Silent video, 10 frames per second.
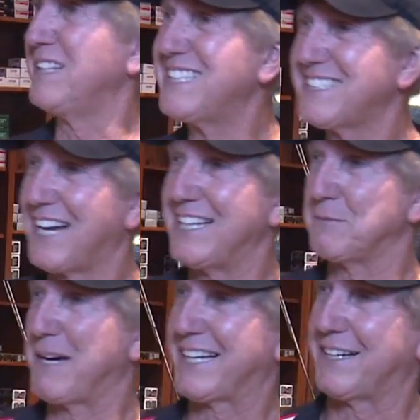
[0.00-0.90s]
And these guys
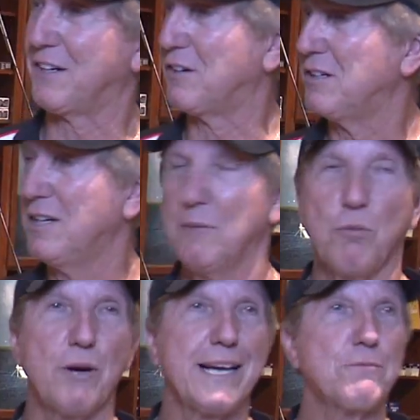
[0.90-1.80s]
back here,
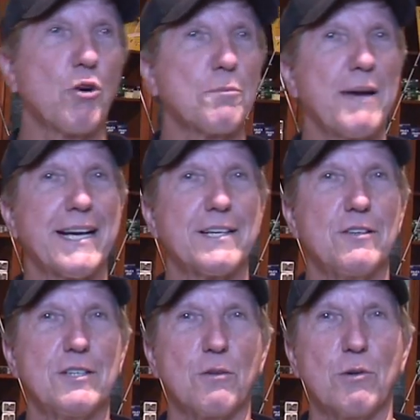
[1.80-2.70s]
boy, they work back
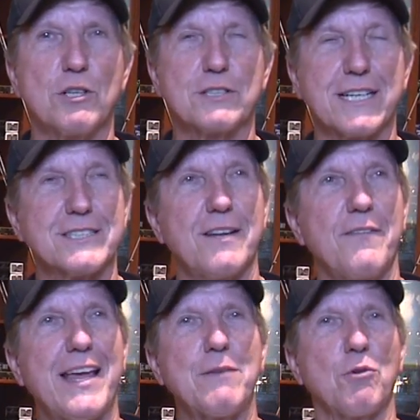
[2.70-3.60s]
here in the reel
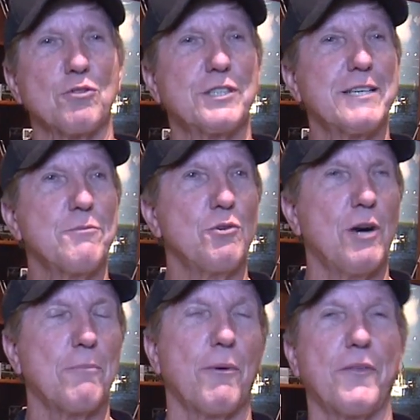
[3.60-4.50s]
section. They will team
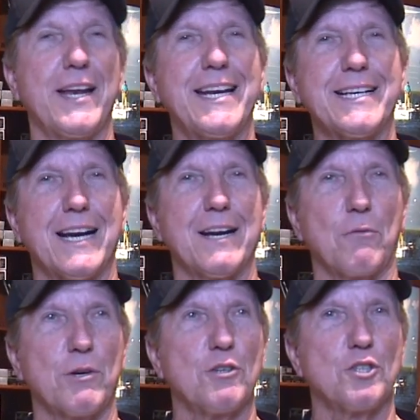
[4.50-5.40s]
you up with any kind
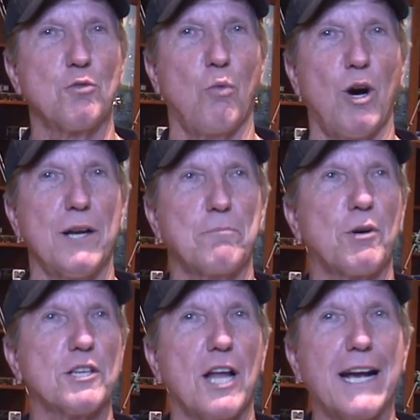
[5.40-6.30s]
of reel you want,
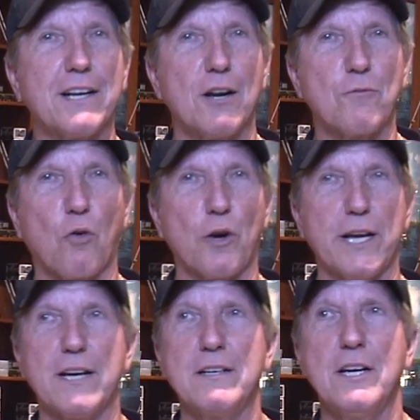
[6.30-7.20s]
put line on for
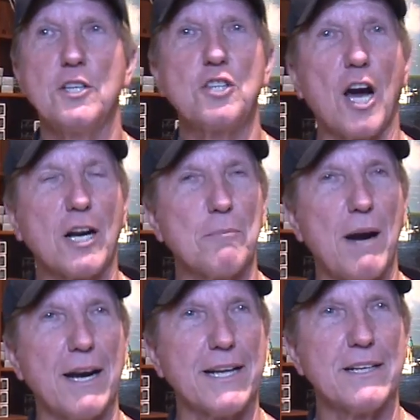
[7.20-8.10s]
you, talk
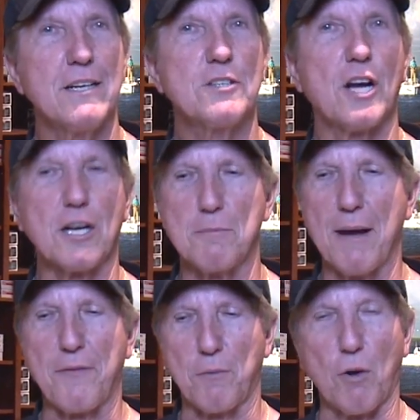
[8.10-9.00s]
about it, talk
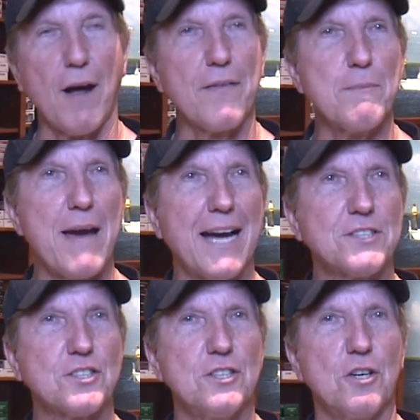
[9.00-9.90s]
about the rod, the
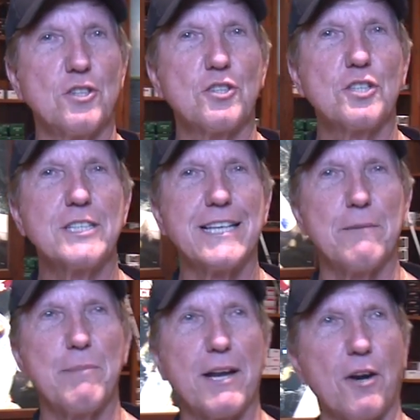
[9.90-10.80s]
match. You know, you couldn't
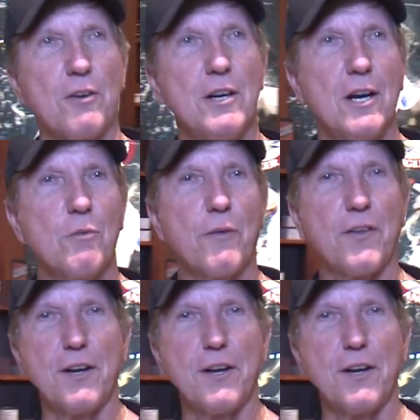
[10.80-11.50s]
get better with